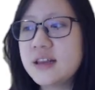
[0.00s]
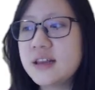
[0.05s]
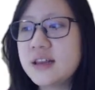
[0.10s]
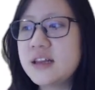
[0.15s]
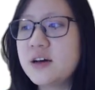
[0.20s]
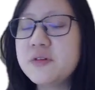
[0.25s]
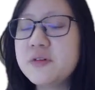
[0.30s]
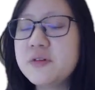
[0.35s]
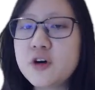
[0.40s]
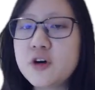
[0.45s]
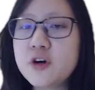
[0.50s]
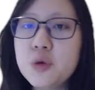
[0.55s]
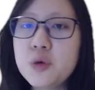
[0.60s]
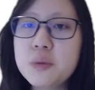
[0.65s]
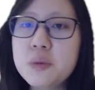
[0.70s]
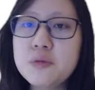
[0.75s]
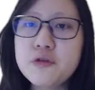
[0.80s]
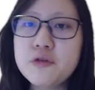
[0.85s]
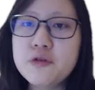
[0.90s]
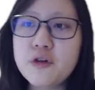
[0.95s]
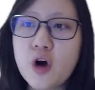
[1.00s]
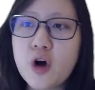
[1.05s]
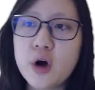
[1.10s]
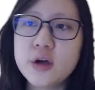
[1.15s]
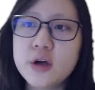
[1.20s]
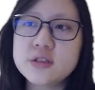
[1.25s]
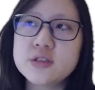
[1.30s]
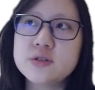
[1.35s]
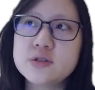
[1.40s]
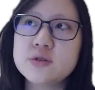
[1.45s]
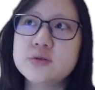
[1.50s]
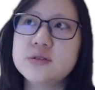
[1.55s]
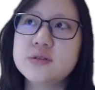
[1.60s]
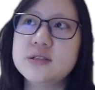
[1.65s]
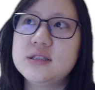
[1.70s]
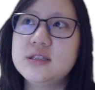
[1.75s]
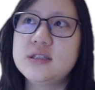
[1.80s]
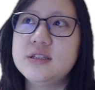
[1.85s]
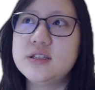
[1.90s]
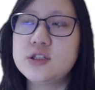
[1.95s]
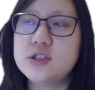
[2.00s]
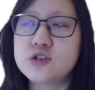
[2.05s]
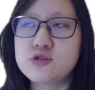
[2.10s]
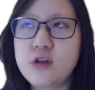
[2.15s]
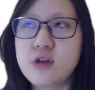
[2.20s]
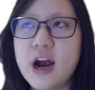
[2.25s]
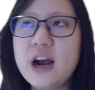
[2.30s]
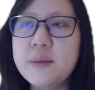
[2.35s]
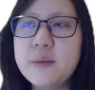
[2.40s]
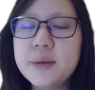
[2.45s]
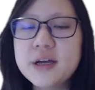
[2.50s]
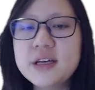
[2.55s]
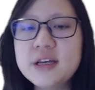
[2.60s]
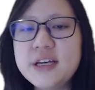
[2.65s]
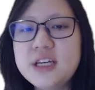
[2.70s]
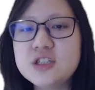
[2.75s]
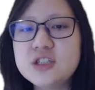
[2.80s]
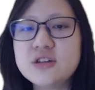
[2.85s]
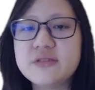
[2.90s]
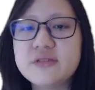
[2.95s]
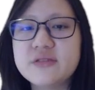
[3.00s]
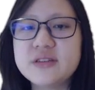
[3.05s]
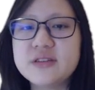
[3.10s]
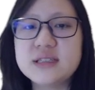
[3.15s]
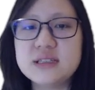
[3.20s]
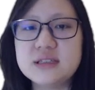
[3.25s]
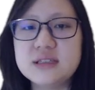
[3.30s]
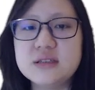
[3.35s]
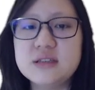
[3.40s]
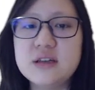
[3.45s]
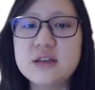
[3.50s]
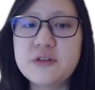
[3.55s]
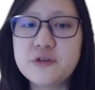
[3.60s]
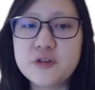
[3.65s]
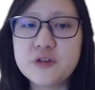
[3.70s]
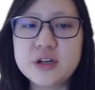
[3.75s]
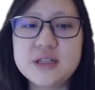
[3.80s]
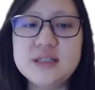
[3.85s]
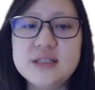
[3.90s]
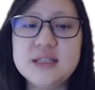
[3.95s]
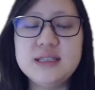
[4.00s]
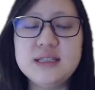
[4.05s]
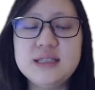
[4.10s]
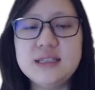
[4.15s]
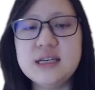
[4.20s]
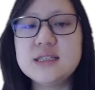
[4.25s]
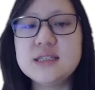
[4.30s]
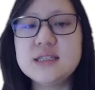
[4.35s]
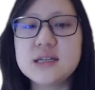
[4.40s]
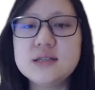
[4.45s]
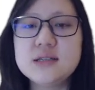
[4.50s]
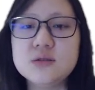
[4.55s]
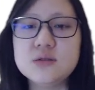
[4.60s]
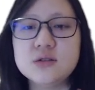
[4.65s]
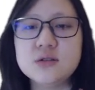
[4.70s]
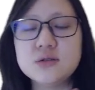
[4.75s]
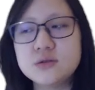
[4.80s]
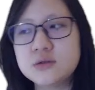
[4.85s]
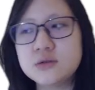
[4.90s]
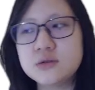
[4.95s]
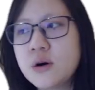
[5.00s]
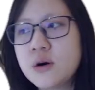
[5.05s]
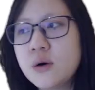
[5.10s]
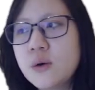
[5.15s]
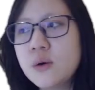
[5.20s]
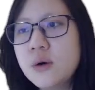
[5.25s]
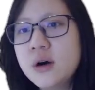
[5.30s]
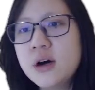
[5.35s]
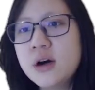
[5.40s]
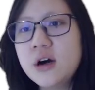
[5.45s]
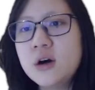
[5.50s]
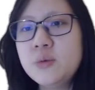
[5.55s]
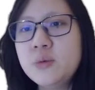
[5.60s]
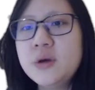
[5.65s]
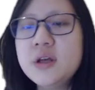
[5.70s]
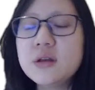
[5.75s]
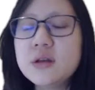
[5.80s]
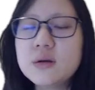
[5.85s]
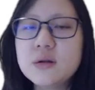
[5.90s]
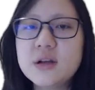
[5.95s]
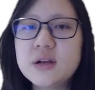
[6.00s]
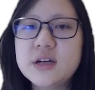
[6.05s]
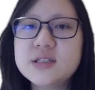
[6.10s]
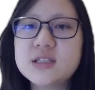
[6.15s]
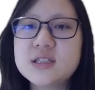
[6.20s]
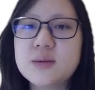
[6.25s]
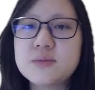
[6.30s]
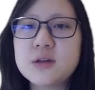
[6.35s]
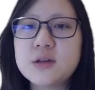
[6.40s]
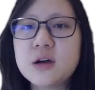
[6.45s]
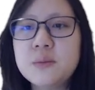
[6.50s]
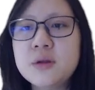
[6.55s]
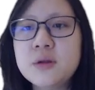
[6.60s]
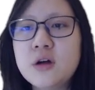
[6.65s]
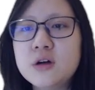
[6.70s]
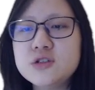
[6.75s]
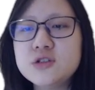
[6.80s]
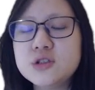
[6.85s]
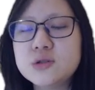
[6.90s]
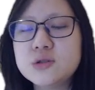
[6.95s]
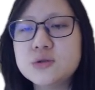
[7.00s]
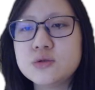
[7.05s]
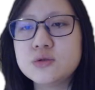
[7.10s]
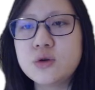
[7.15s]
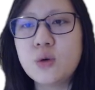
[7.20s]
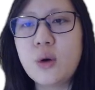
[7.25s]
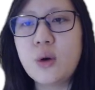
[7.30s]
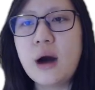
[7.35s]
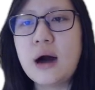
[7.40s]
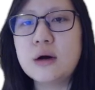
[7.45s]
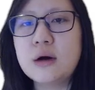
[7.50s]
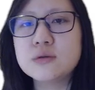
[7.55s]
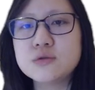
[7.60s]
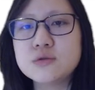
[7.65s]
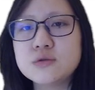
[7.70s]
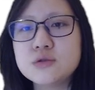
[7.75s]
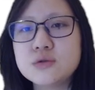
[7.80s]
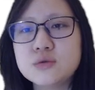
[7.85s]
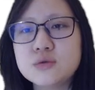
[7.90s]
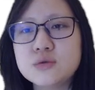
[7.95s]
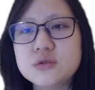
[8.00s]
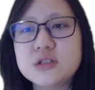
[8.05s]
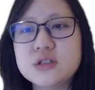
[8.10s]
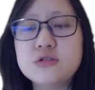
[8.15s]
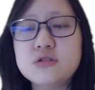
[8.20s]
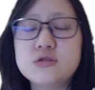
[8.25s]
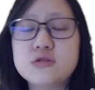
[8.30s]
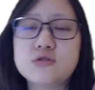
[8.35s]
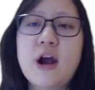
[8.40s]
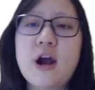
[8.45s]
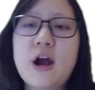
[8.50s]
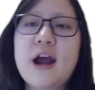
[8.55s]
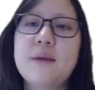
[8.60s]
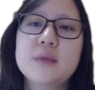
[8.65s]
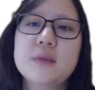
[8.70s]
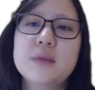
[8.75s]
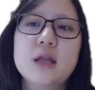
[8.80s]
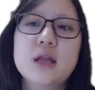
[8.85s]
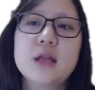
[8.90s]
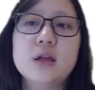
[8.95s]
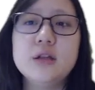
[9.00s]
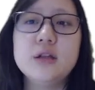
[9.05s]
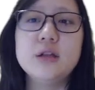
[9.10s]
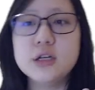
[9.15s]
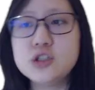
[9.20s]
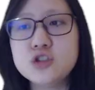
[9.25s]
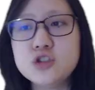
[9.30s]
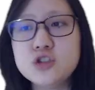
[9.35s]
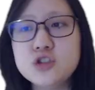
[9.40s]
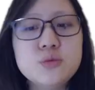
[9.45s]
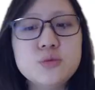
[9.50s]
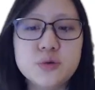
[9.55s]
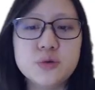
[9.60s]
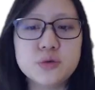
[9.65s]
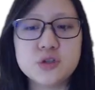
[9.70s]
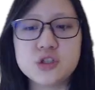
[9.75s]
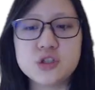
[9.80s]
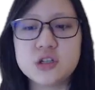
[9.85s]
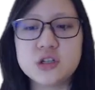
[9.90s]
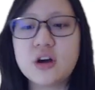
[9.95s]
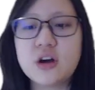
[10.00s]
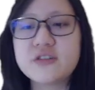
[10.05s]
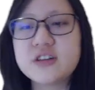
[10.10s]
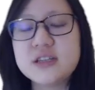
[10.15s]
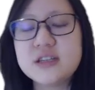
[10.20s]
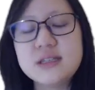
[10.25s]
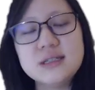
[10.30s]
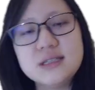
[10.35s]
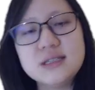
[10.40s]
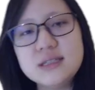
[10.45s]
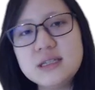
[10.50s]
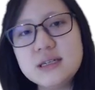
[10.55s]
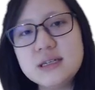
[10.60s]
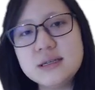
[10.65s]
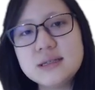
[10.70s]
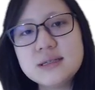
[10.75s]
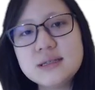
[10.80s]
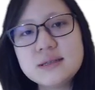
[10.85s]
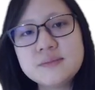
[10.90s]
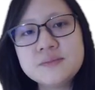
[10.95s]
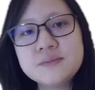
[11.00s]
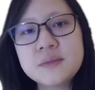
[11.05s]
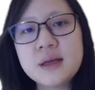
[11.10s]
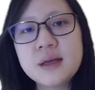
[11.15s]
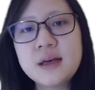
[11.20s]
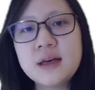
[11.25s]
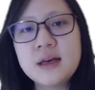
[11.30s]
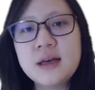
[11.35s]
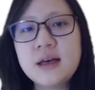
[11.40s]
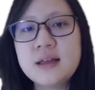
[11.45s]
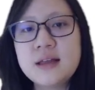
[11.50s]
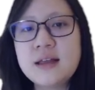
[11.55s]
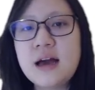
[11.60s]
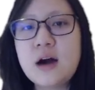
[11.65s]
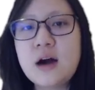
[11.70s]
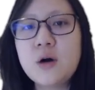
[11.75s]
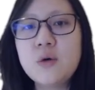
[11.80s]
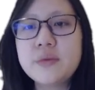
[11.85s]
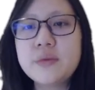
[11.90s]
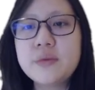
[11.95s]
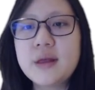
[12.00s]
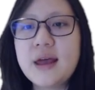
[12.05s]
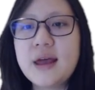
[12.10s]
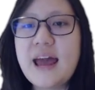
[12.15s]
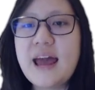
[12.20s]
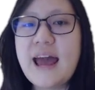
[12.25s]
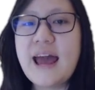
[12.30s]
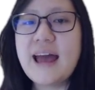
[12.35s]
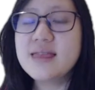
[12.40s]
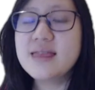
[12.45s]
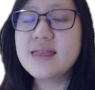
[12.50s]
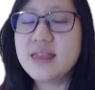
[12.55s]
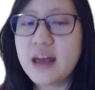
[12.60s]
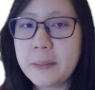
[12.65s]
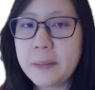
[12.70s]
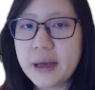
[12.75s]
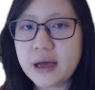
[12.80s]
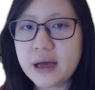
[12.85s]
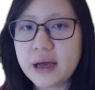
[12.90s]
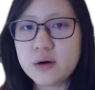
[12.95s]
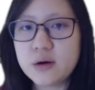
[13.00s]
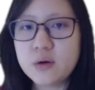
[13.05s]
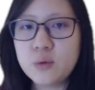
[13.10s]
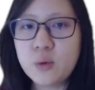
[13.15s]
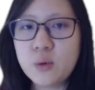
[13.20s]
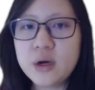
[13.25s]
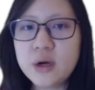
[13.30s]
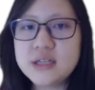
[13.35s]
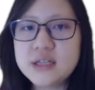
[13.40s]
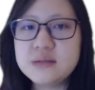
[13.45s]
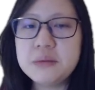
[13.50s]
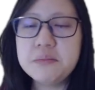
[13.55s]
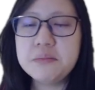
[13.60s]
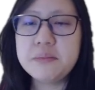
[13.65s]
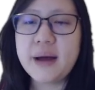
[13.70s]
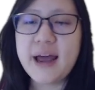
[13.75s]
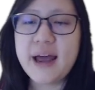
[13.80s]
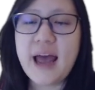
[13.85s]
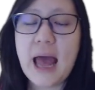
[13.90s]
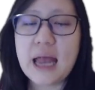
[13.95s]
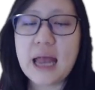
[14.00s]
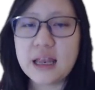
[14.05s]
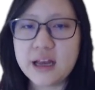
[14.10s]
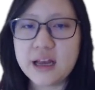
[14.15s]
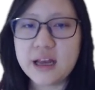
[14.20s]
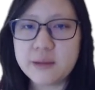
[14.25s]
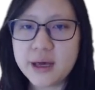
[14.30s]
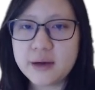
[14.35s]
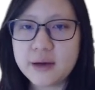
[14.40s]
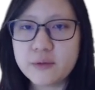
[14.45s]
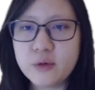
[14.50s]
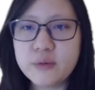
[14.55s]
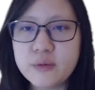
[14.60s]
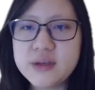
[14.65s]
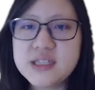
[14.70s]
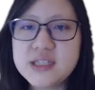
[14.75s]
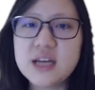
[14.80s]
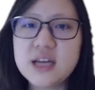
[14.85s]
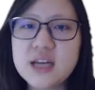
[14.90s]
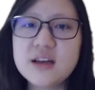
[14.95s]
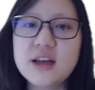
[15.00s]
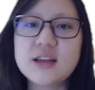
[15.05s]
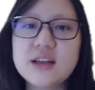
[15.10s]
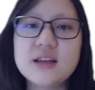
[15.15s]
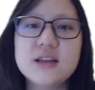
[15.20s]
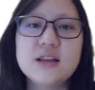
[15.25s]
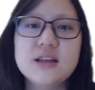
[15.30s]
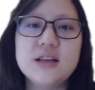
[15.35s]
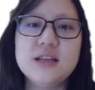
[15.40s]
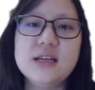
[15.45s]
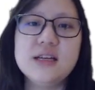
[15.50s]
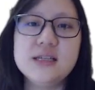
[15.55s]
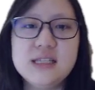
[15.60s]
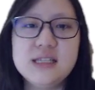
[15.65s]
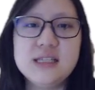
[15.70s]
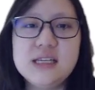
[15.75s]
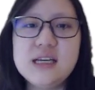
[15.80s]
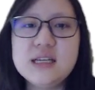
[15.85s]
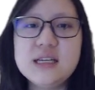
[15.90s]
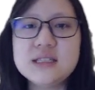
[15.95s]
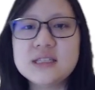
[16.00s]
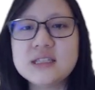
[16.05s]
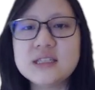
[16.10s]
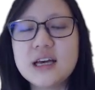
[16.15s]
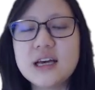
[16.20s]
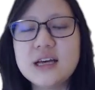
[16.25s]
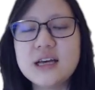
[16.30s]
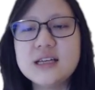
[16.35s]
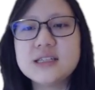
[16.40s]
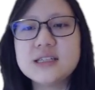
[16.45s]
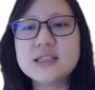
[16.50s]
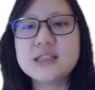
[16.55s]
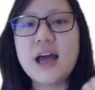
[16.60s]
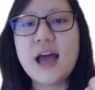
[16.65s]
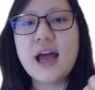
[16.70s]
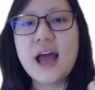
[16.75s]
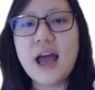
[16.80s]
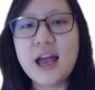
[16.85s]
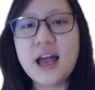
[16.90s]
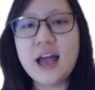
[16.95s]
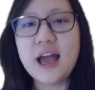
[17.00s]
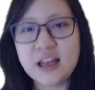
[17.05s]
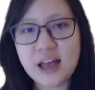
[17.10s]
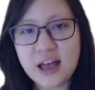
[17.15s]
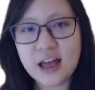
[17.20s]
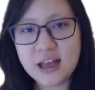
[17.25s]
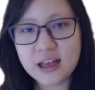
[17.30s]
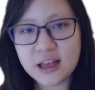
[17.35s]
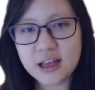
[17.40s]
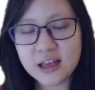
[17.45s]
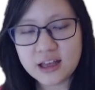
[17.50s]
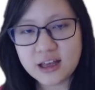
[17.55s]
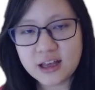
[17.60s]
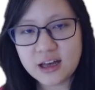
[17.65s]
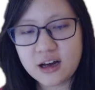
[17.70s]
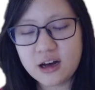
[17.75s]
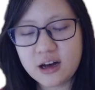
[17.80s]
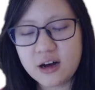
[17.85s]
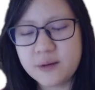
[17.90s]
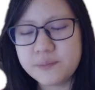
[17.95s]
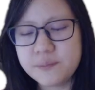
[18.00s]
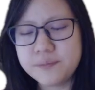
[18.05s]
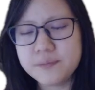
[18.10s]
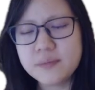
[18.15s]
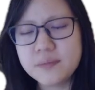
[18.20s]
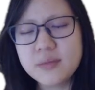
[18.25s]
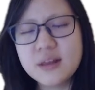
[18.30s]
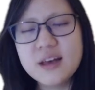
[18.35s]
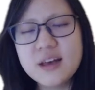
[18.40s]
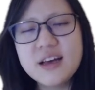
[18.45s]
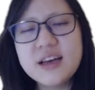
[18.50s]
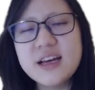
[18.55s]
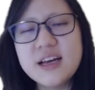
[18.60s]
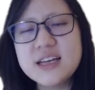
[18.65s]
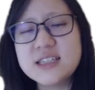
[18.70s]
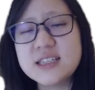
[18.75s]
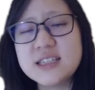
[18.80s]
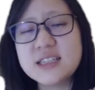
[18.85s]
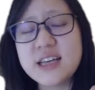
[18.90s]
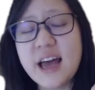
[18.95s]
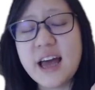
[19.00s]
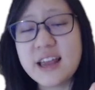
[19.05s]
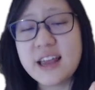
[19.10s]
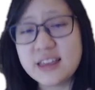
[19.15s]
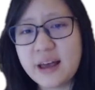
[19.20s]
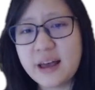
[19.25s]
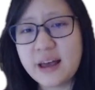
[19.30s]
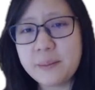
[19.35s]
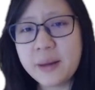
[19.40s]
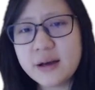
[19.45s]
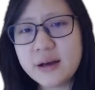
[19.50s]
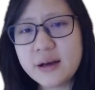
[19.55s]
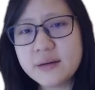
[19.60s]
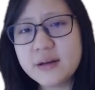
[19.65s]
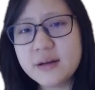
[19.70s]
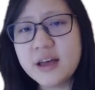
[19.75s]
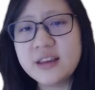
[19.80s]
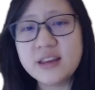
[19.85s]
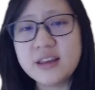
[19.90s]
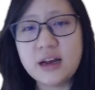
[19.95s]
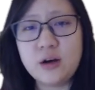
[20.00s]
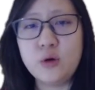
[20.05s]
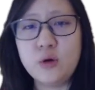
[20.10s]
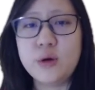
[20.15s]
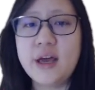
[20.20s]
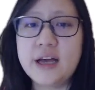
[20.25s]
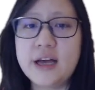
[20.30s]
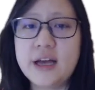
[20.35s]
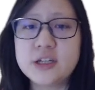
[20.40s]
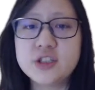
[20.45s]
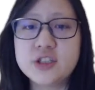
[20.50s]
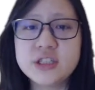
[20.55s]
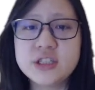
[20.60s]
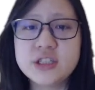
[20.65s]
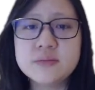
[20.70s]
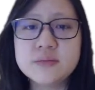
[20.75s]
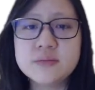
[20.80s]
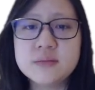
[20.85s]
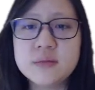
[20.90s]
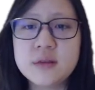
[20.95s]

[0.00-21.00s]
Now, before we move on to describing each of these different diseases you need to know, we need to learn some terminology to know how to describe the distribution of the disease. Now, endemic. What does it mean by endemic? When we say that the disease is an in um is endemic in that location,